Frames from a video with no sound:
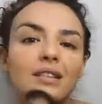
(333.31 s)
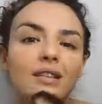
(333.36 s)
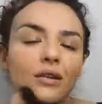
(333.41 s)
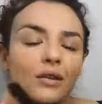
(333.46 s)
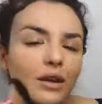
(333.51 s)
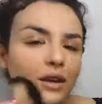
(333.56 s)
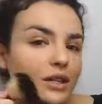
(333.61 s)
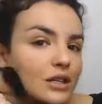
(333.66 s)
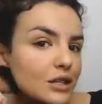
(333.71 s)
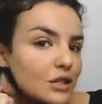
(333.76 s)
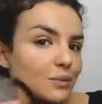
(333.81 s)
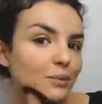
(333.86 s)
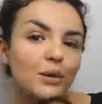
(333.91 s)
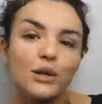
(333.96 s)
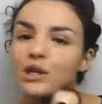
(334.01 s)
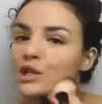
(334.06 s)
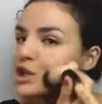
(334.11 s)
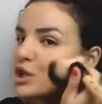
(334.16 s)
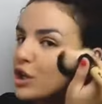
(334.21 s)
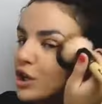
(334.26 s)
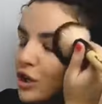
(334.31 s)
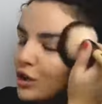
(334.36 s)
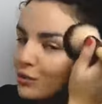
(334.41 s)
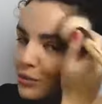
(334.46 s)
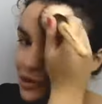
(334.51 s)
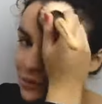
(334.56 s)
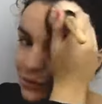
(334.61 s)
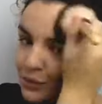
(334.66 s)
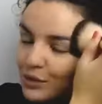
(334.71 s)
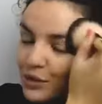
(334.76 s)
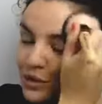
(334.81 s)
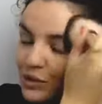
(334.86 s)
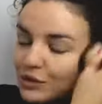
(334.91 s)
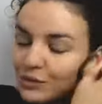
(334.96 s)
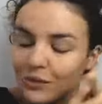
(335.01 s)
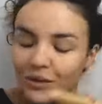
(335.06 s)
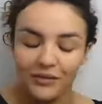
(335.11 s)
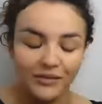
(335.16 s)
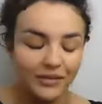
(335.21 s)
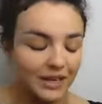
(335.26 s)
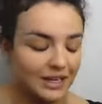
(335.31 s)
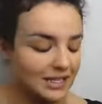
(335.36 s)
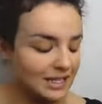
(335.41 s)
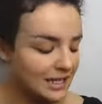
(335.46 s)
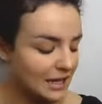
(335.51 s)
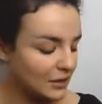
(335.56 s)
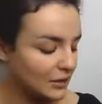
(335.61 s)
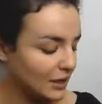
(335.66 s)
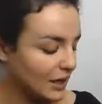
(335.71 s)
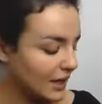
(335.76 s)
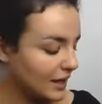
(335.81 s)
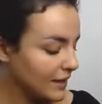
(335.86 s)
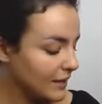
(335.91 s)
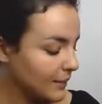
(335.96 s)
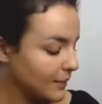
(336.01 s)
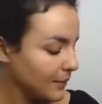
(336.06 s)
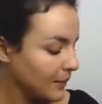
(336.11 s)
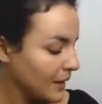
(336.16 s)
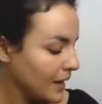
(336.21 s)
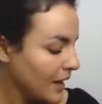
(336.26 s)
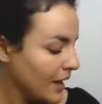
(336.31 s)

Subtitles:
I don't like to put too much bronzer on my face nowadays.